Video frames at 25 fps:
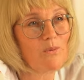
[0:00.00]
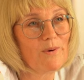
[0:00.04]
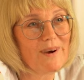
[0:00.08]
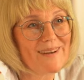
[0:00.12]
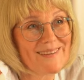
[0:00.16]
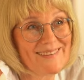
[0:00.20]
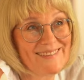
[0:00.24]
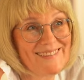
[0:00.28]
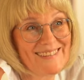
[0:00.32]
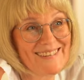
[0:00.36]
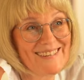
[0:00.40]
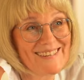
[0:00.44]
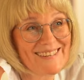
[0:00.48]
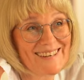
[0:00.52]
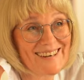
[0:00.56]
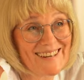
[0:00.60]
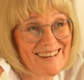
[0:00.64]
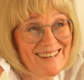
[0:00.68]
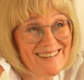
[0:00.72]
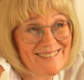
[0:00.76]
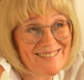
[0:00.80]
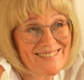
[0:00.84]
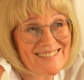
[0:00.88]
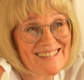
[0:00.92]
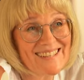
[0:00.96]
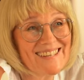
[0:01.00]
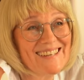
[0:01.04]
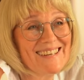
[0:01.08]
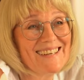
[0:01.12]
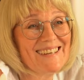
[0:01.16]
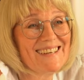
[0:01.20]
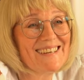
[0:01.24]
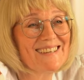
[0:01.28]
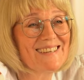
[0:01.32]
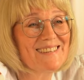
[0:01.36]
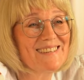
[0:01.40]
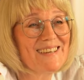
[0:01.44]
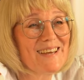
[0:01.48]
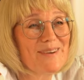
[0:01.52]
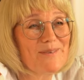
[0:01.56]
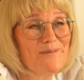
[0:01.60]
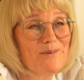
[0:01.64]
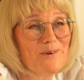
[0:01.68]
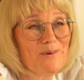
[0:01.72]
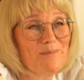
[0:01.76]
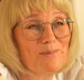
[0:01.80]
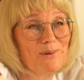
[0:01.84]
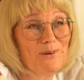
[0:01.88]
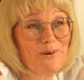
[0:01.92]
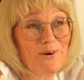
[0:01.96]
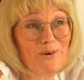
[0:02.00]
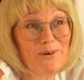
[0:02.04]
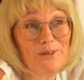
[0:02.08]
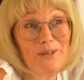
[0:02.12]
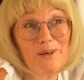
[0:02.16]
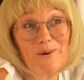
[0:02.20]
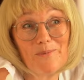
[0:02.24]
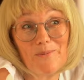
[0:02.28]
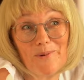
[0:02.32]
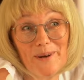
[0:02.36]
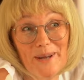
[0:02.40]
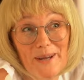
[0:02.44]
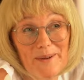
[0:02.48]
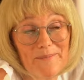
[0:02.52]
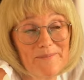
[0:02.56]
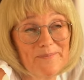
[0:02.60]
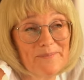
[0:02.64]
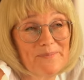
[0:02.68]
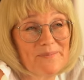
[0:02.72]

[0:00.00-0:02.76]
when they arrived, they were blown away.